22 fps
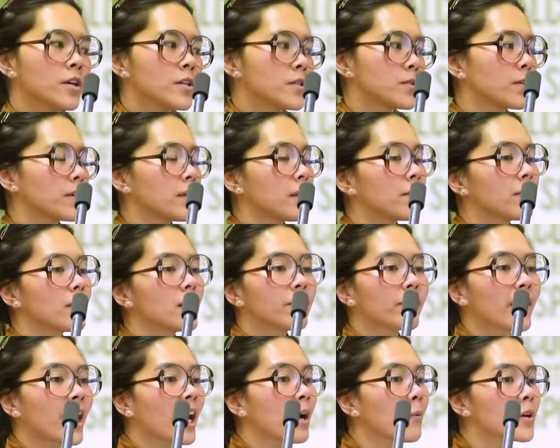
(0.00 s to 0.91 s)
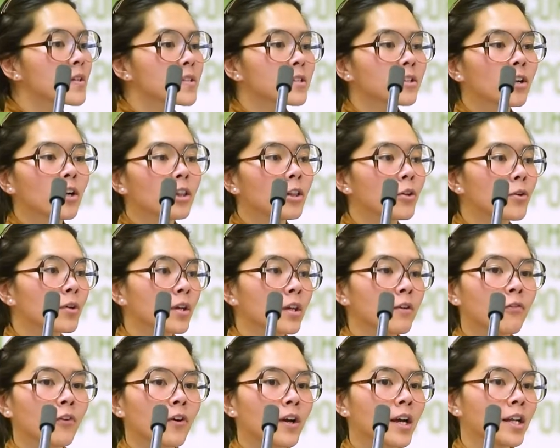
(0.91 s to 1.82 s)
So even if I was not
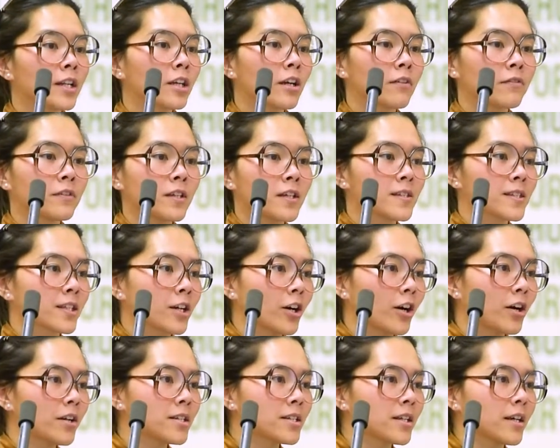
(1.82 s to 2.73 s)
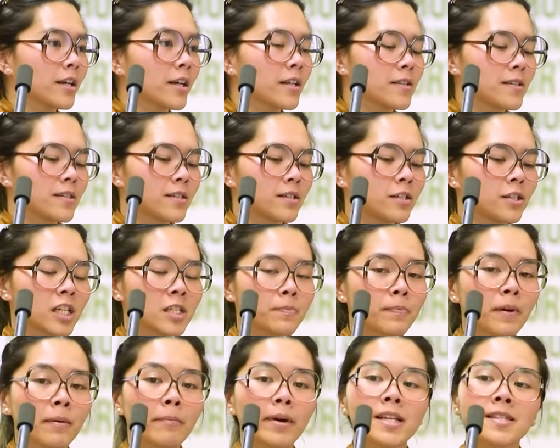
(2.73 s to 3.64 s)
looking for any of these contents,
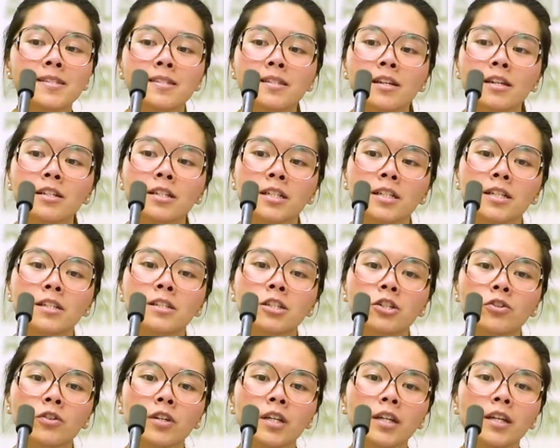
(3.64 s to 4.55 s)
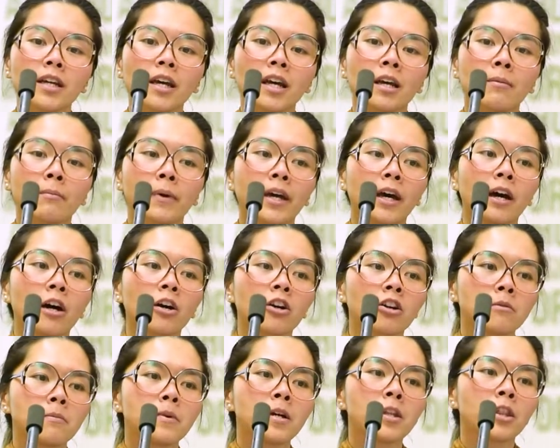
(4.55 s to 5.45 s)
just by my search history and my
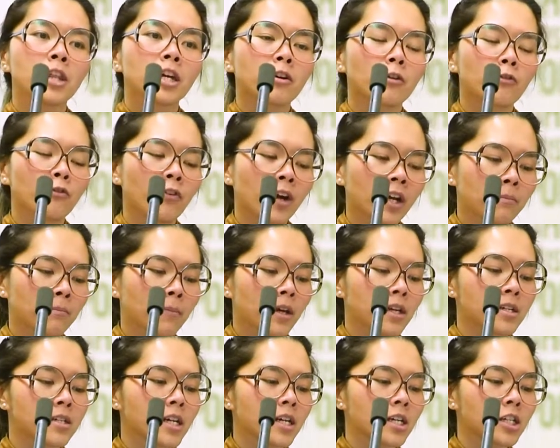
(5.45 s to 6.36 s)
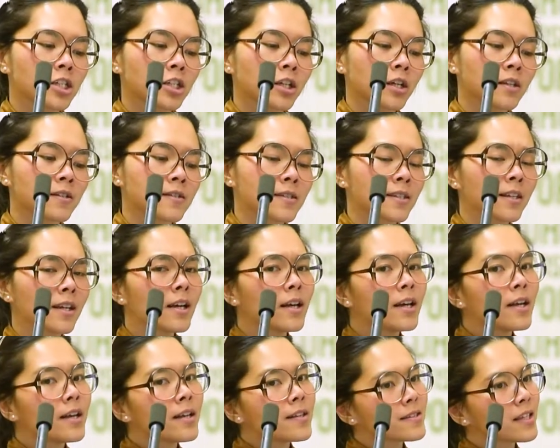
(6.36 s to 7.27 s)
algorithmic recommendations,
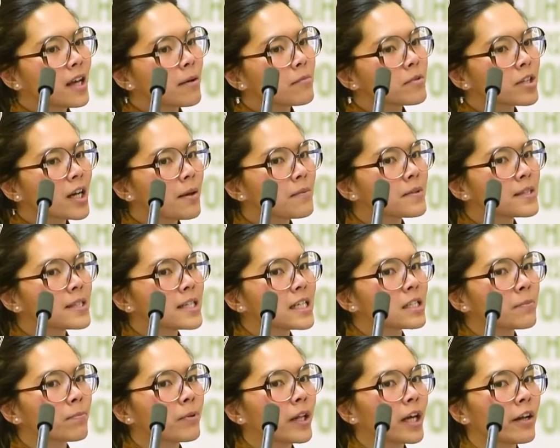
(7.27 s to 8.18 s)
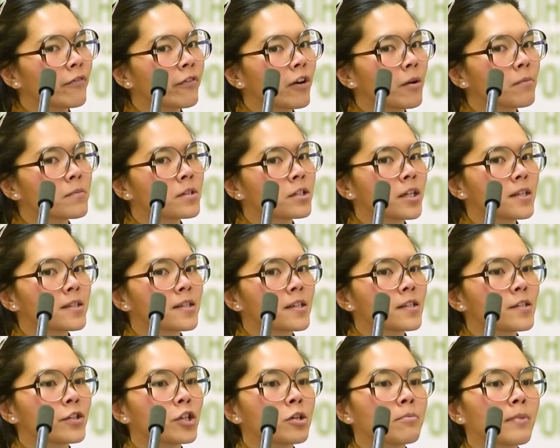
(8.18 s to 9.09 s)
sometimes these platforms just
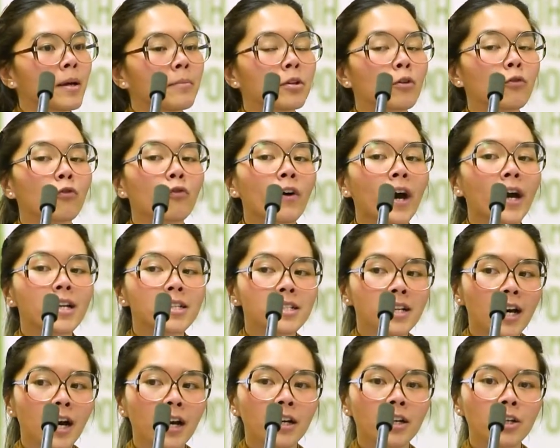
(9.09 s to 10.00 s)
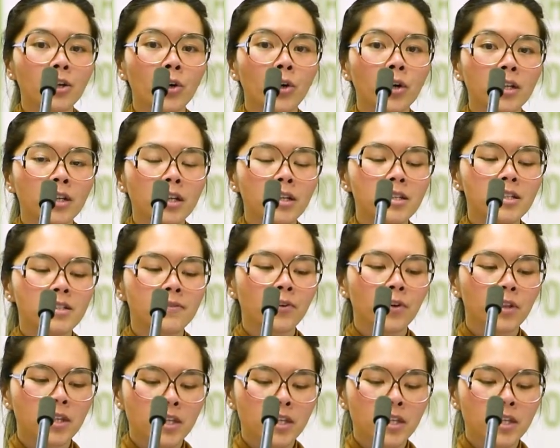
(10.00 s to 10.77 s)
assume I'm the right target audience for